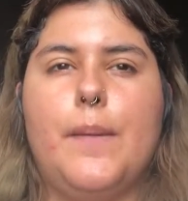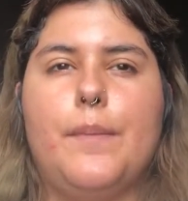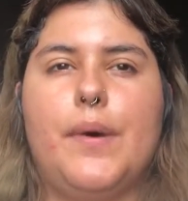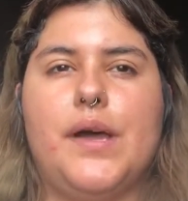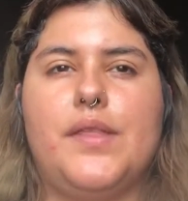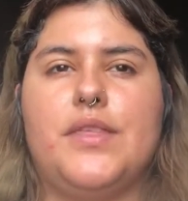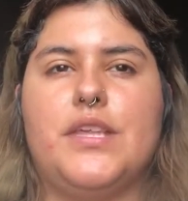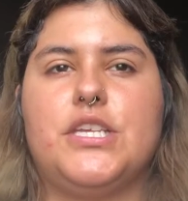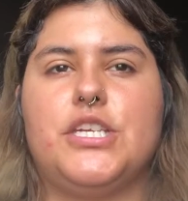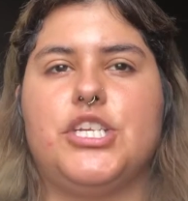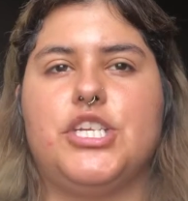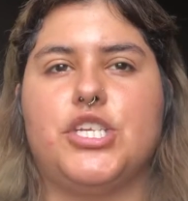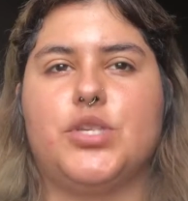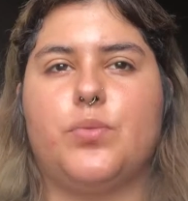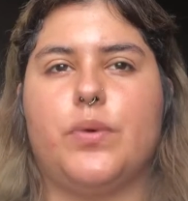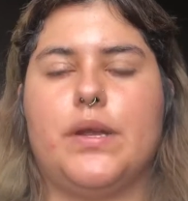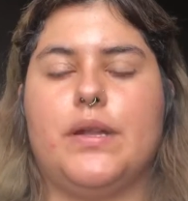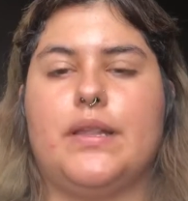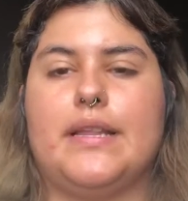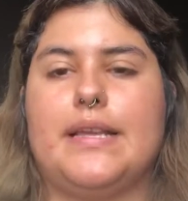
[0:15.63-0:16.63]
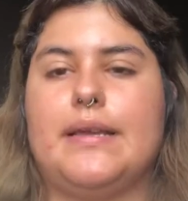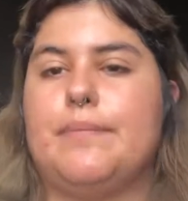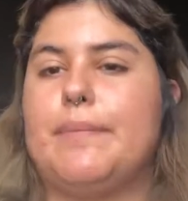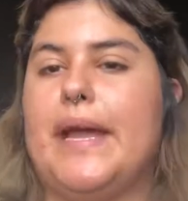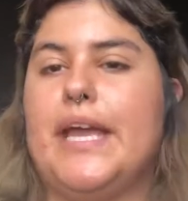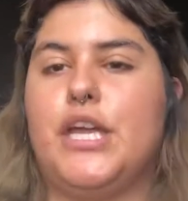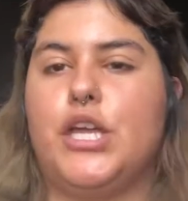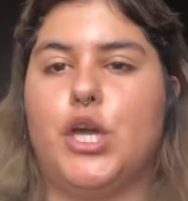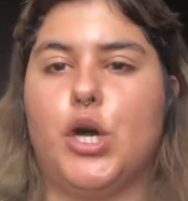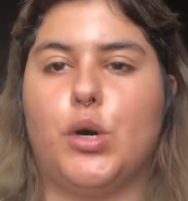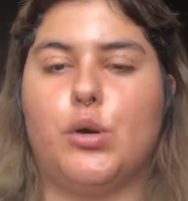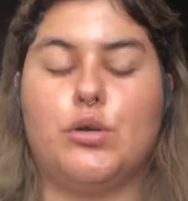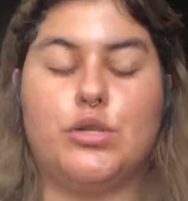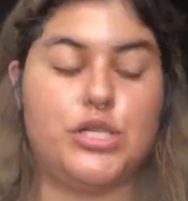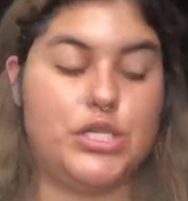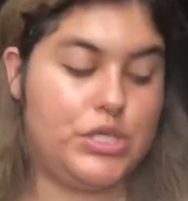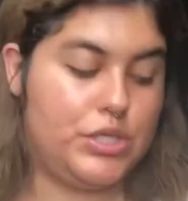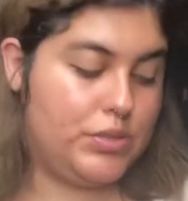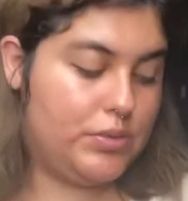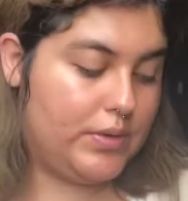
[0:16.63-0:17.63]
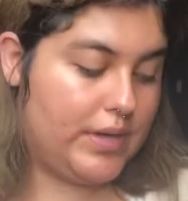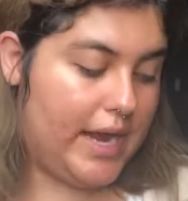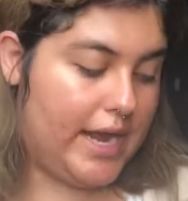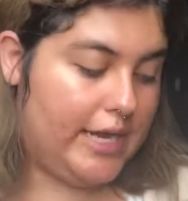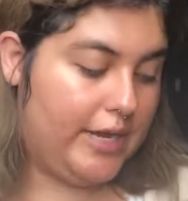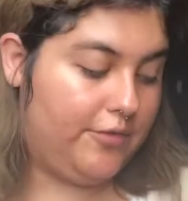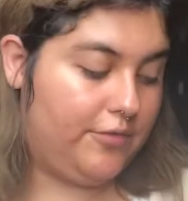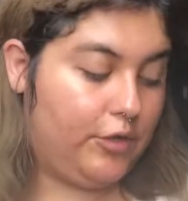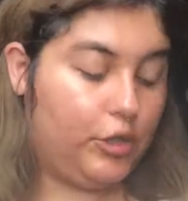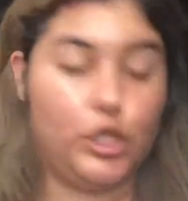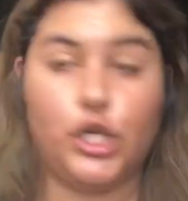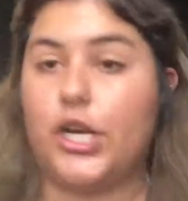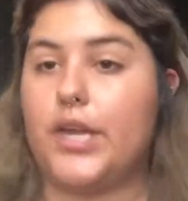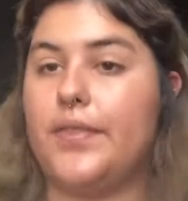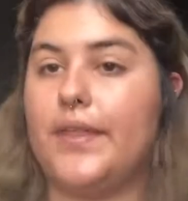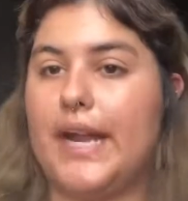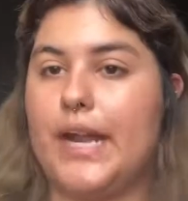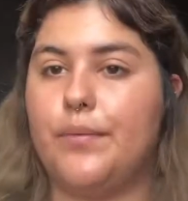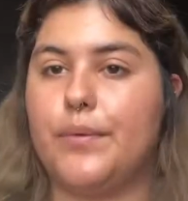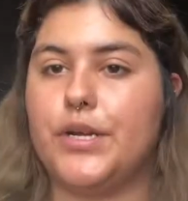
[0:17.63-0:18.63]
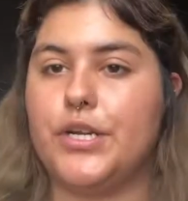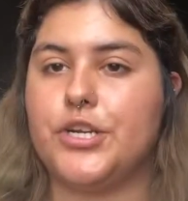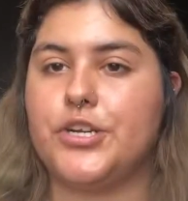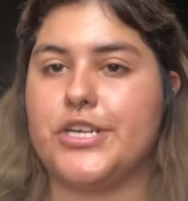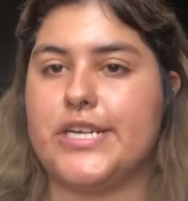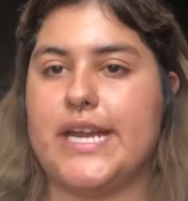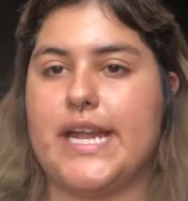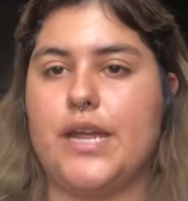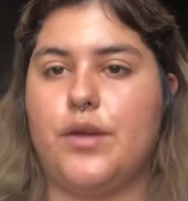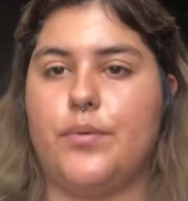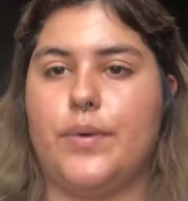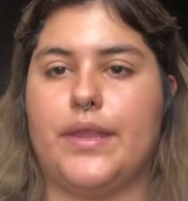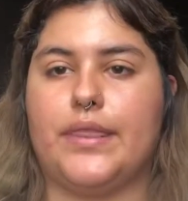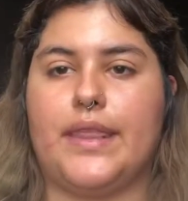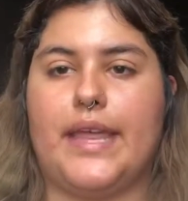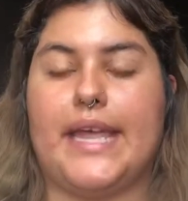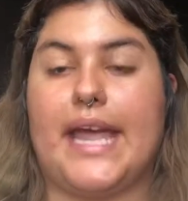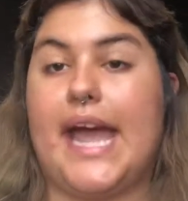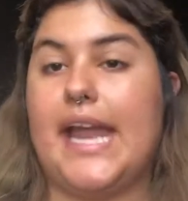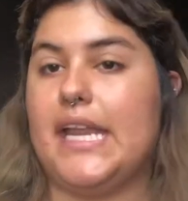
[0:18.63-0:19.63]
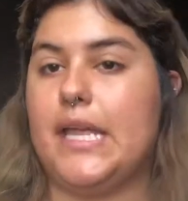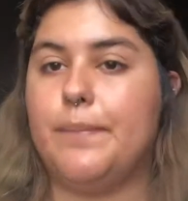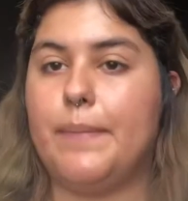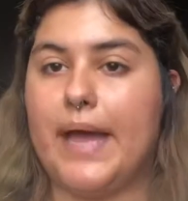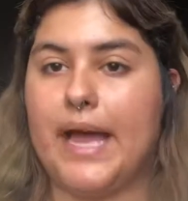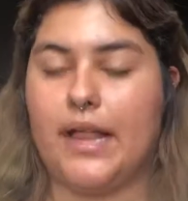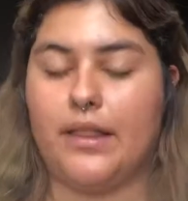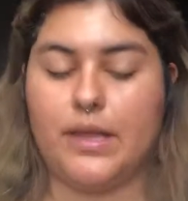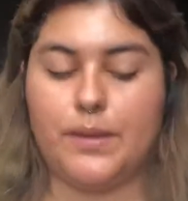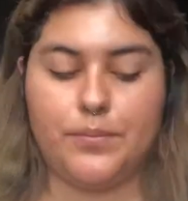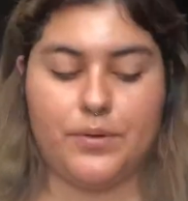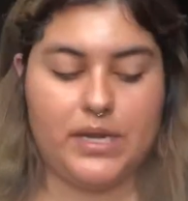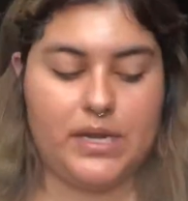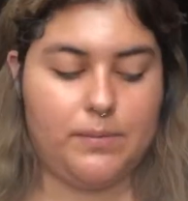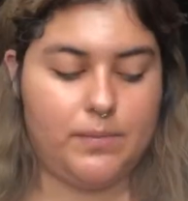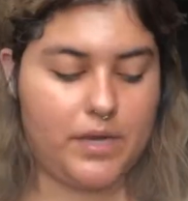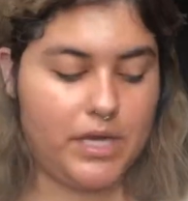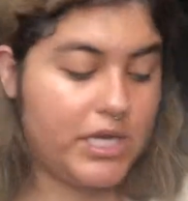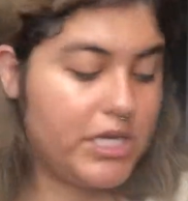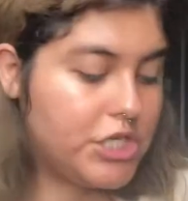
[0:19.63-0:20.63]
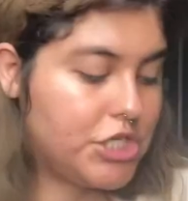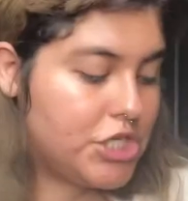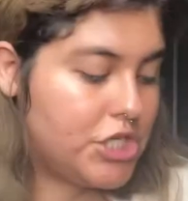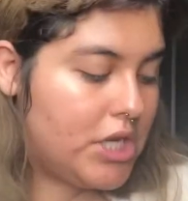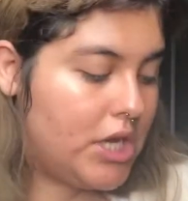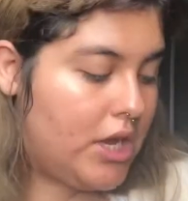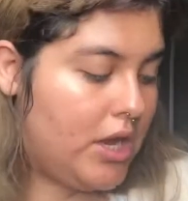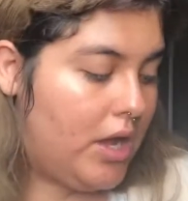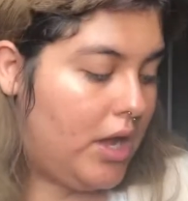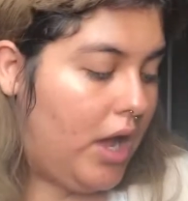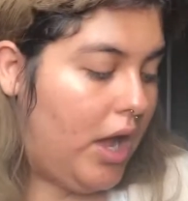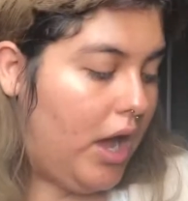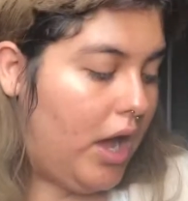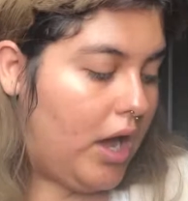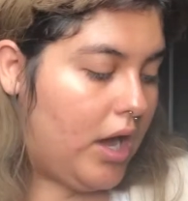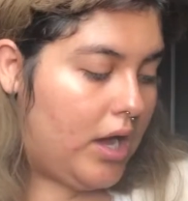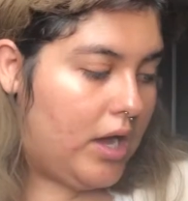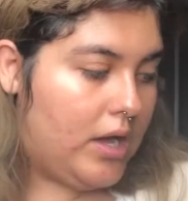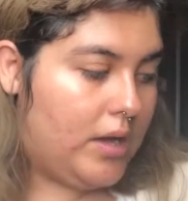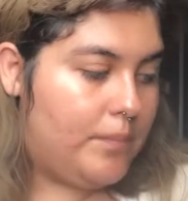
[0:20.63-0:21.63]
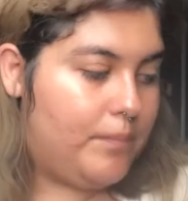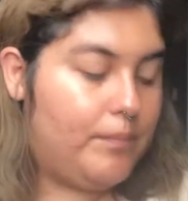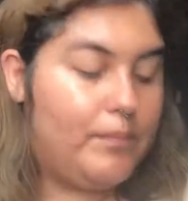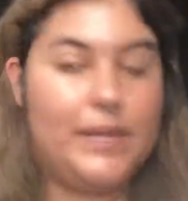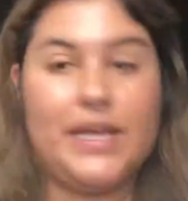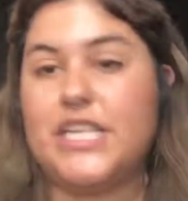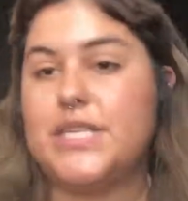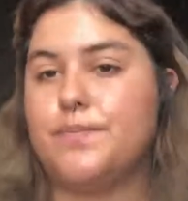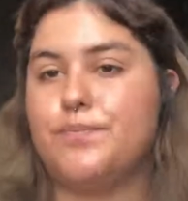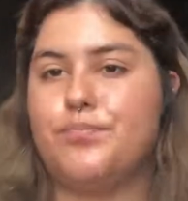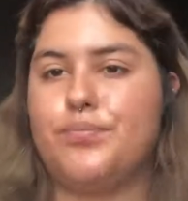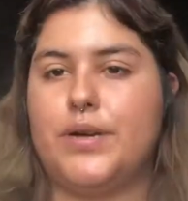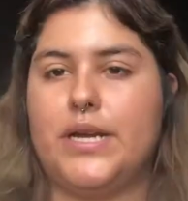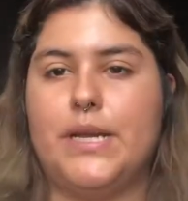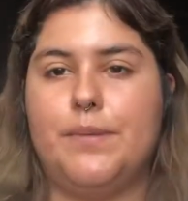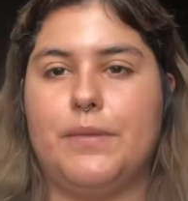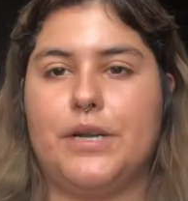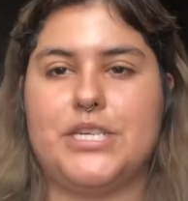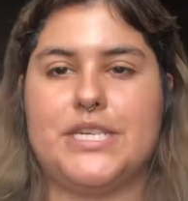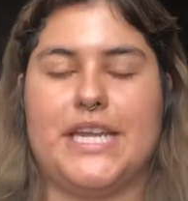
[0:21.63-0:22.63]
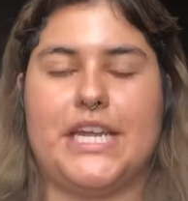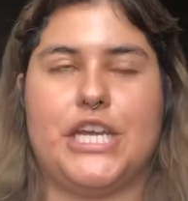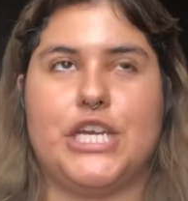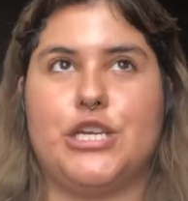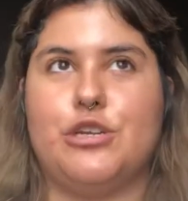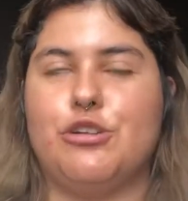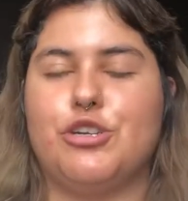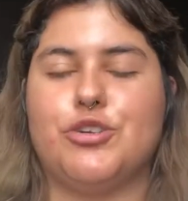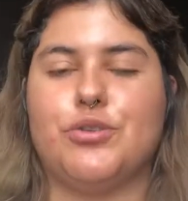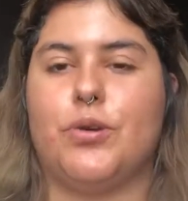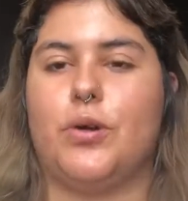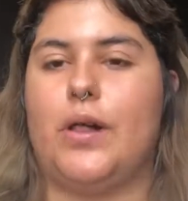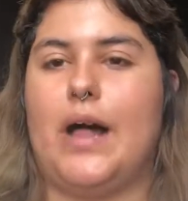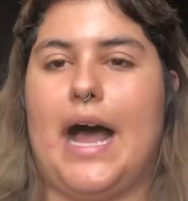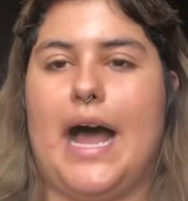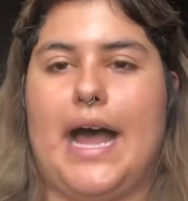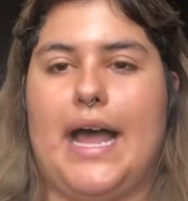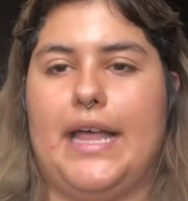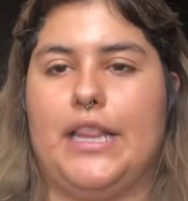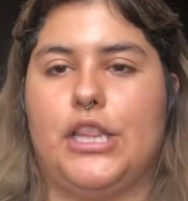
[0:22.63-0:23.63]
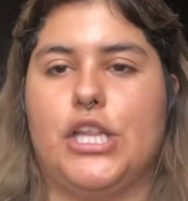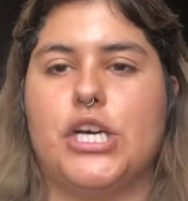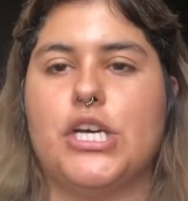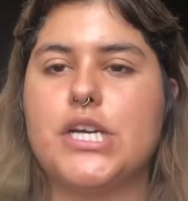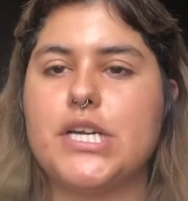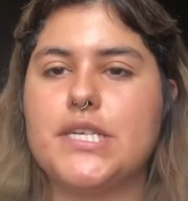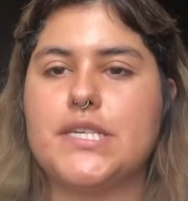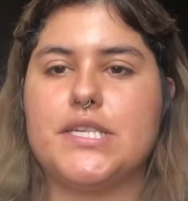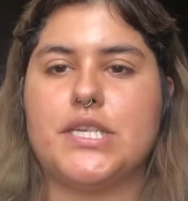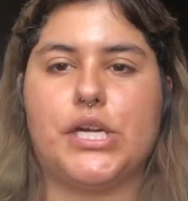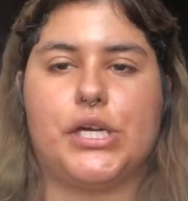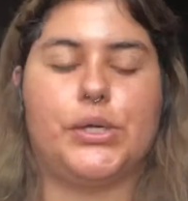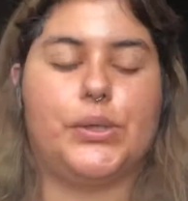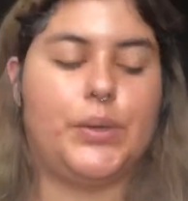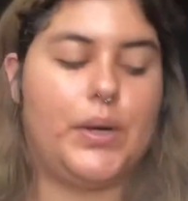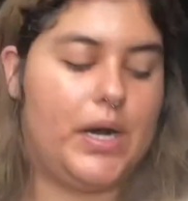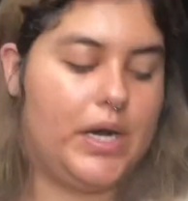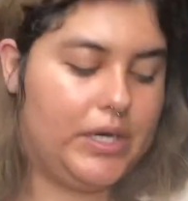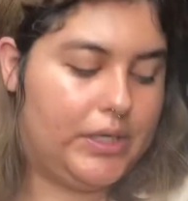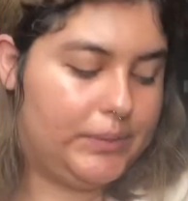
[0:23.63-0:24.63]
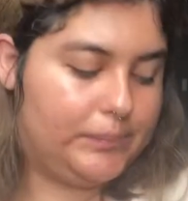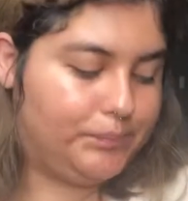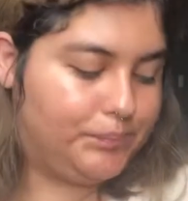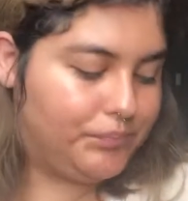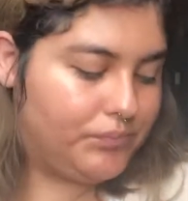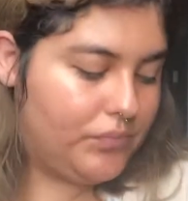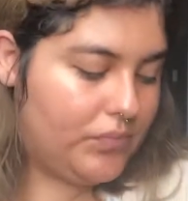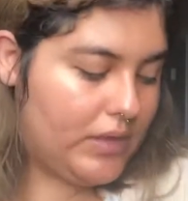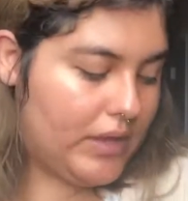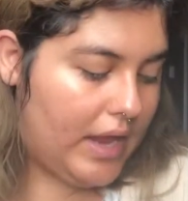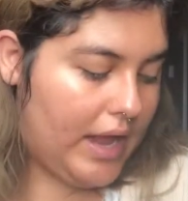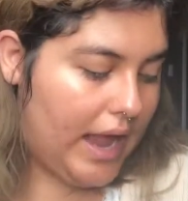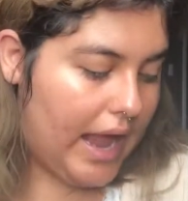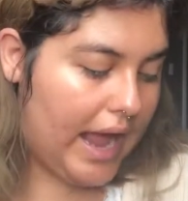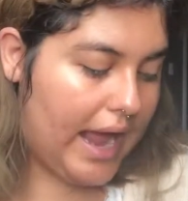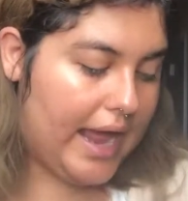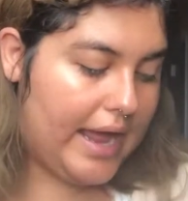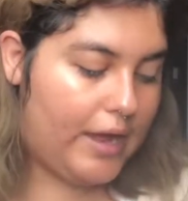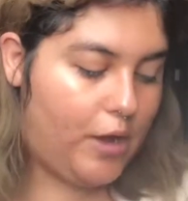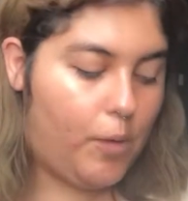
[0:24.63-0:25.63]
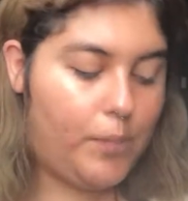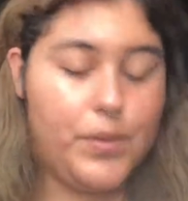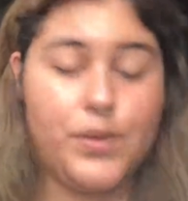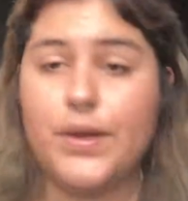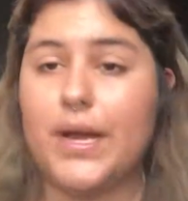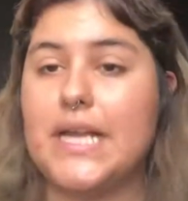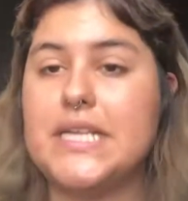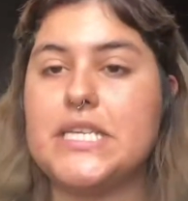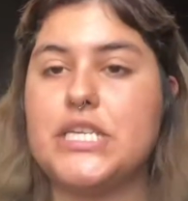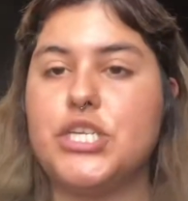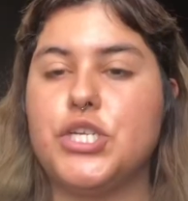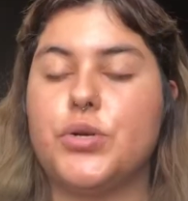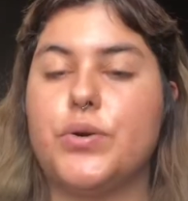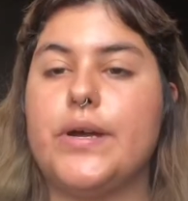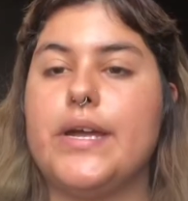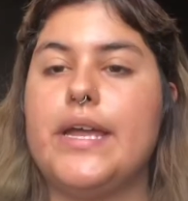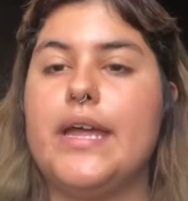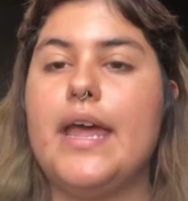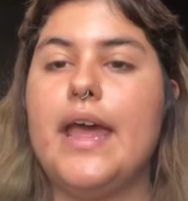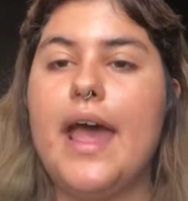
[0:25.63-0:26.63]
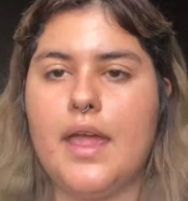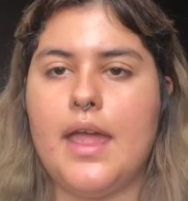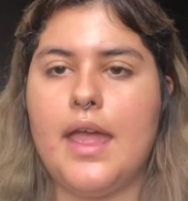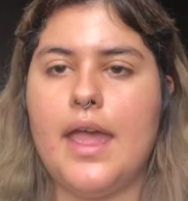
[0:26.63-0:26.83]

But this is just what like my go-to kind of look that I would create with like any palette pretty much. It's pretty much like a neutral eye look. So I hope you guys enjoy.